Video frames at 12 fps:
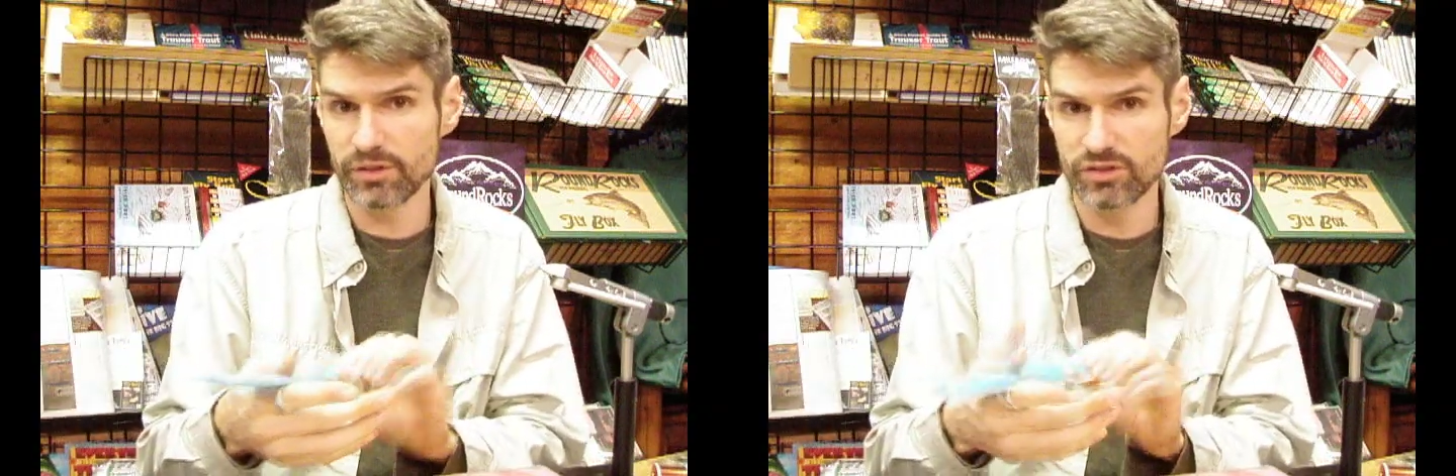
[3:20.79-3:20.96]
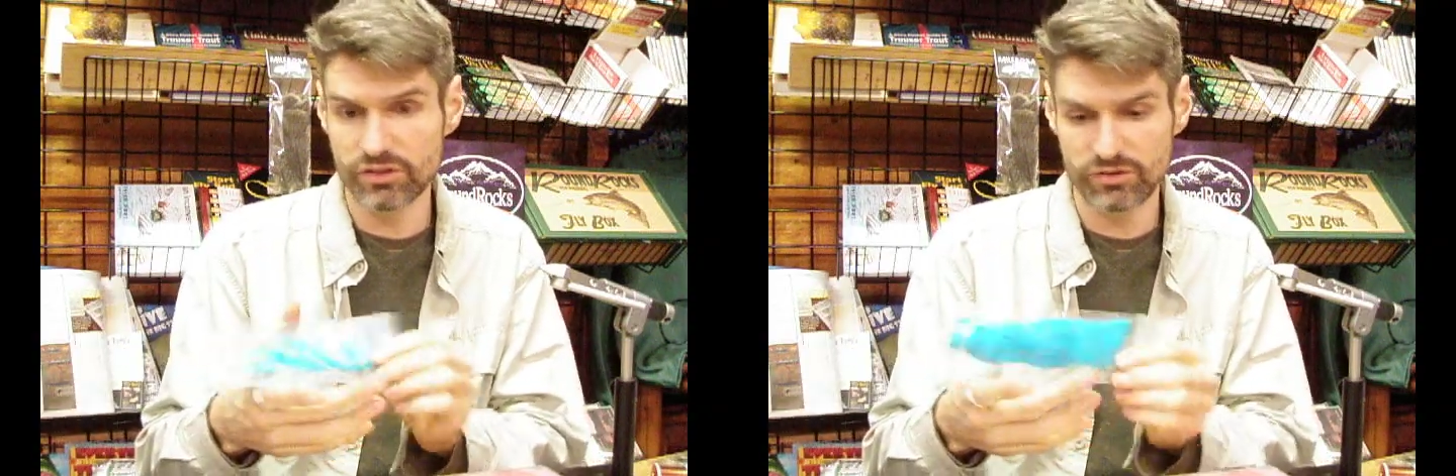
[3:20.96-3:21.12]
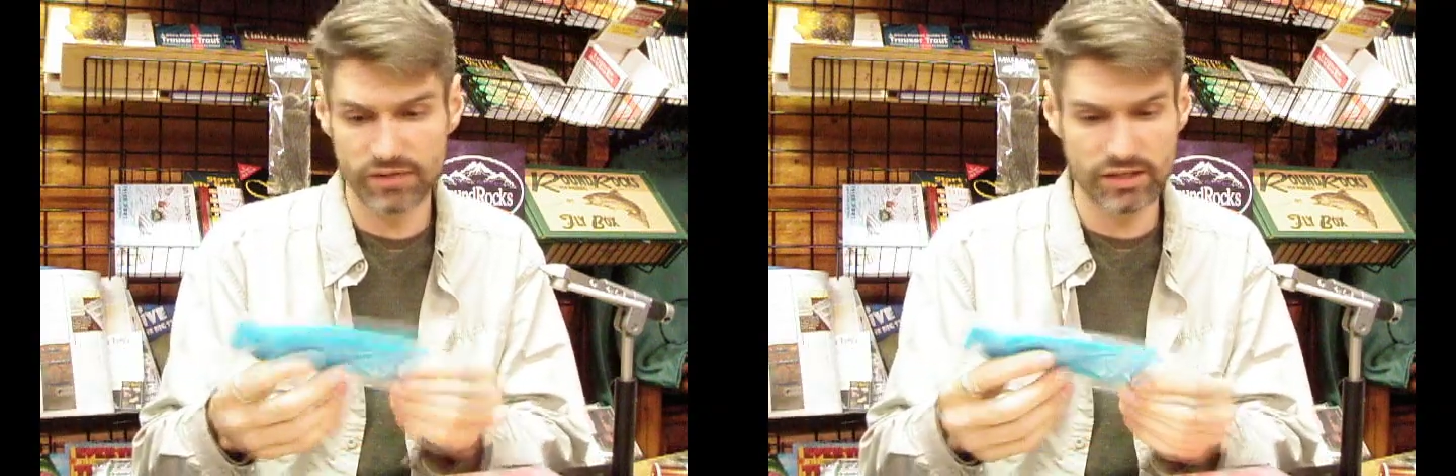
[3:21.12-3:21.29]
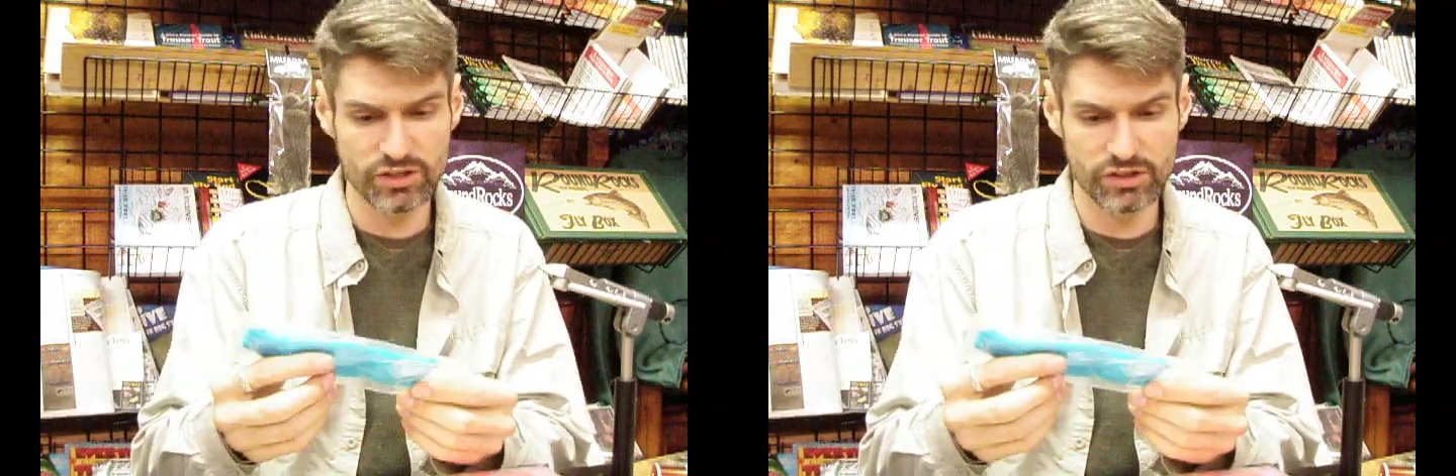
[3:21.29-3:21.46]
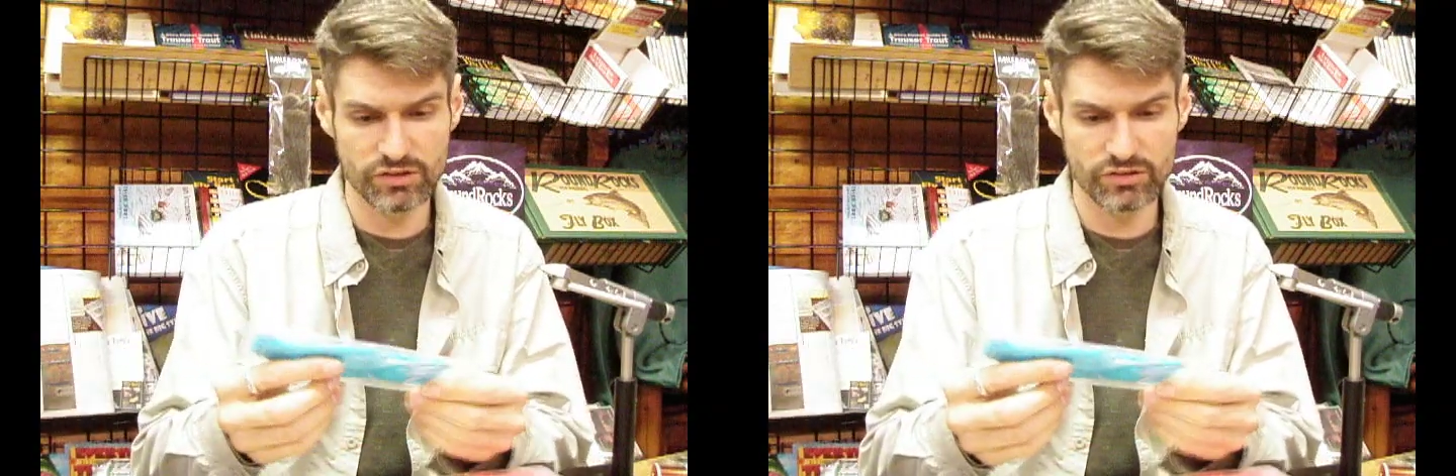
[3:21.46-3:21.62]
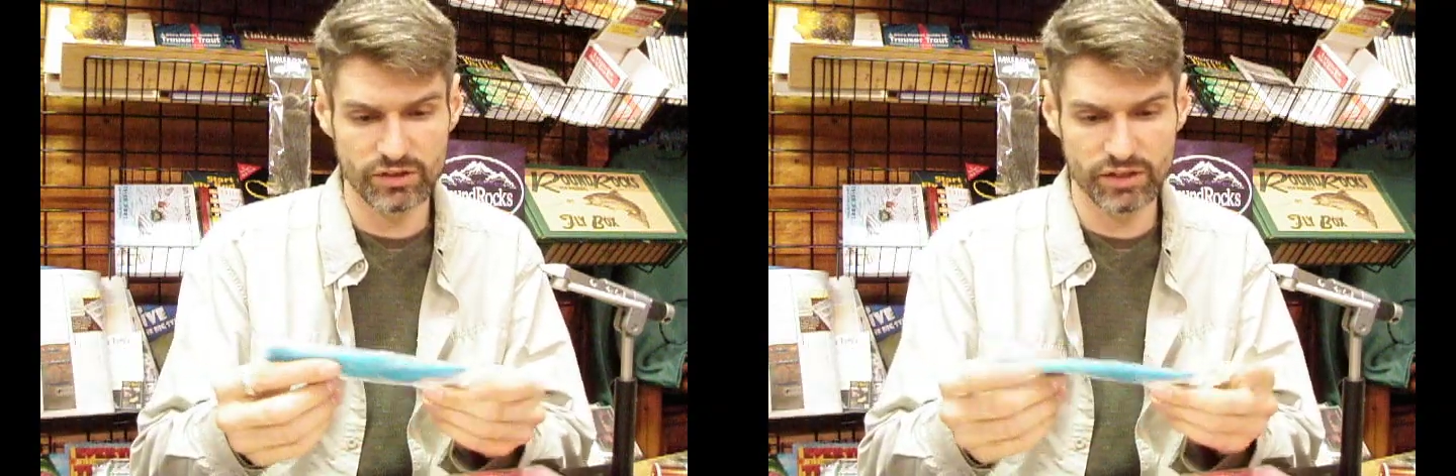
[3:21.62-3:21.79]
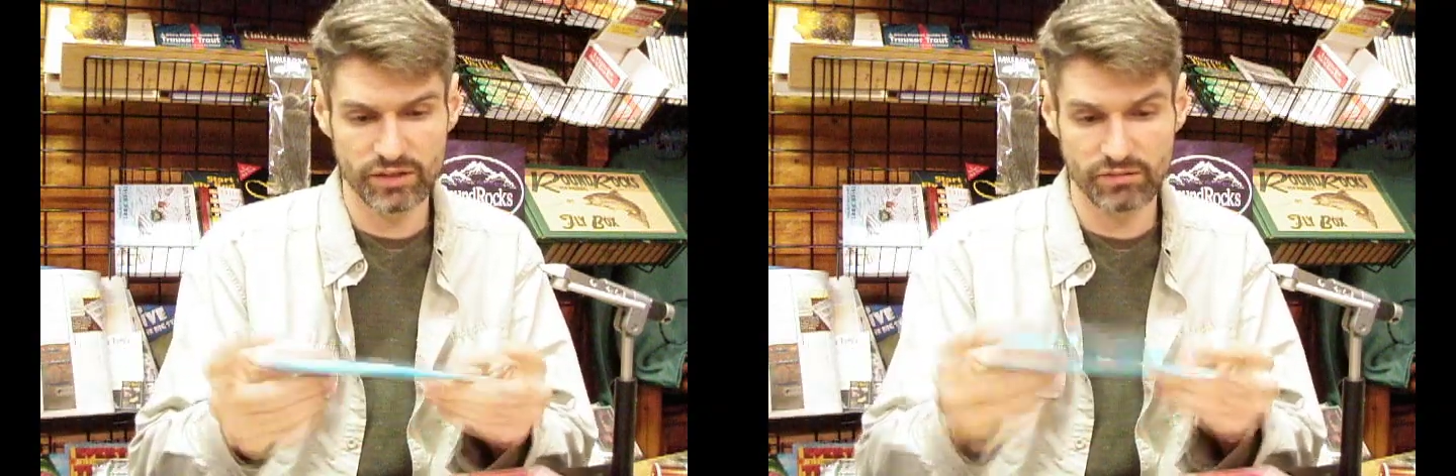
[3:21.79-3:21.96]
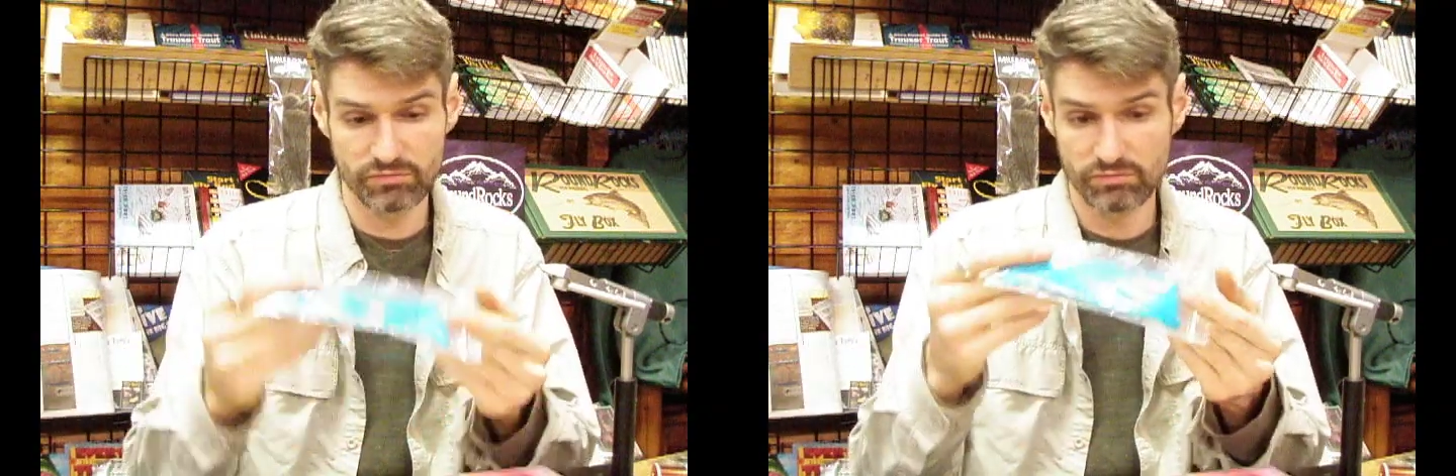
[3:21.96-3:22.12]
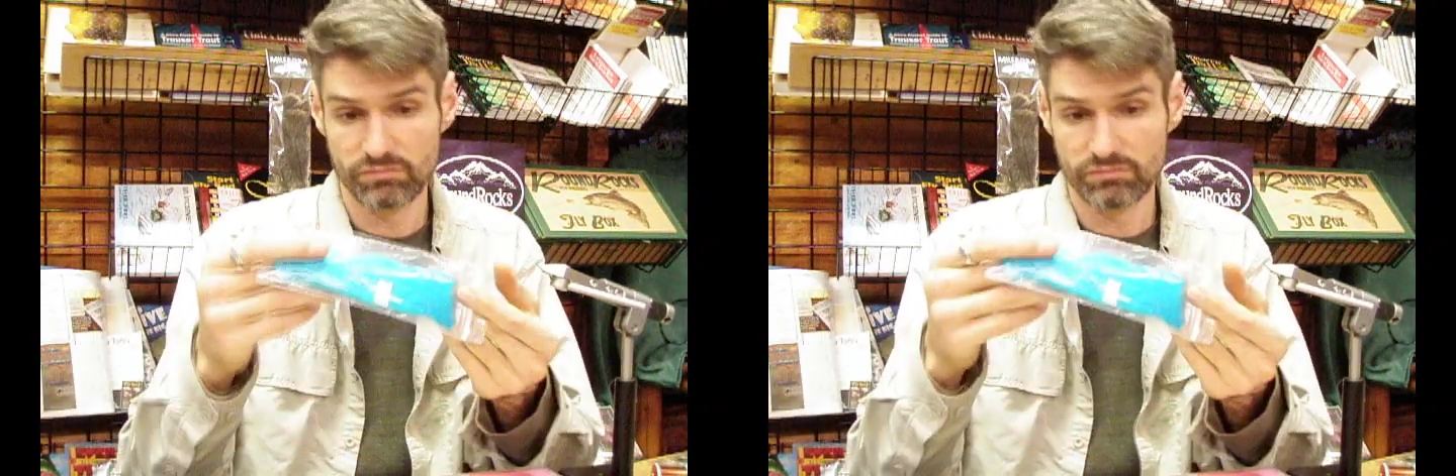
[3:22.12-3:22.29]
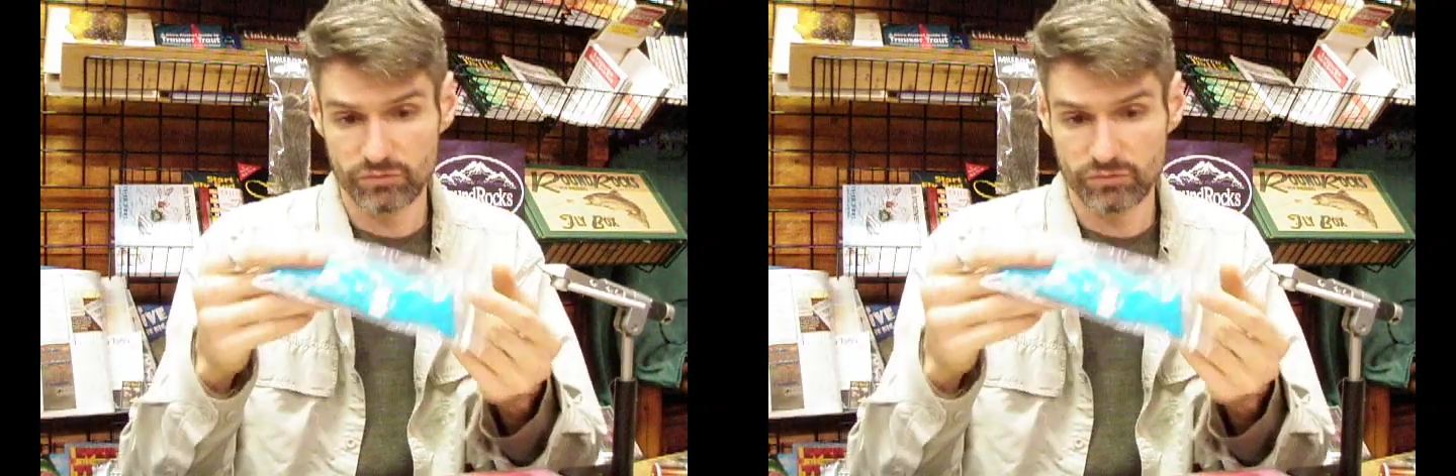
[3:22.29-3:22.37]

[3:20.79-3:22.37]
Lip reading: into sections and